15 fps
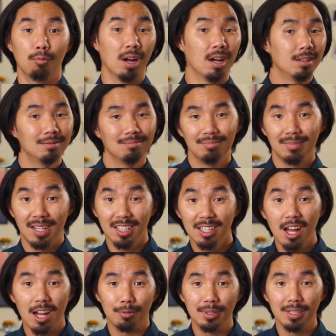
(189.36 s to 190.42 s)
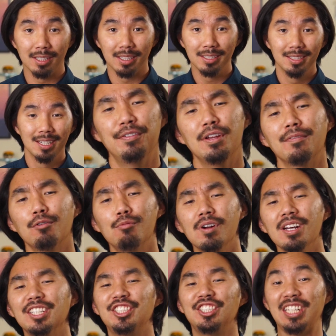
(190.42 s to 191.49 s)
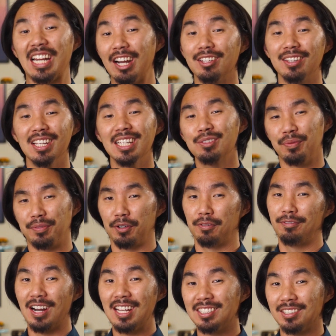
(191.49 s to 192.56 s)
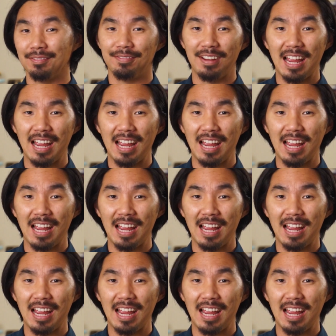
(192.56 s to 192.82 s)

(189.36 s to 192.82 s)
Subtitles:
Well, a lot, really. If you ever want to share things with your friends and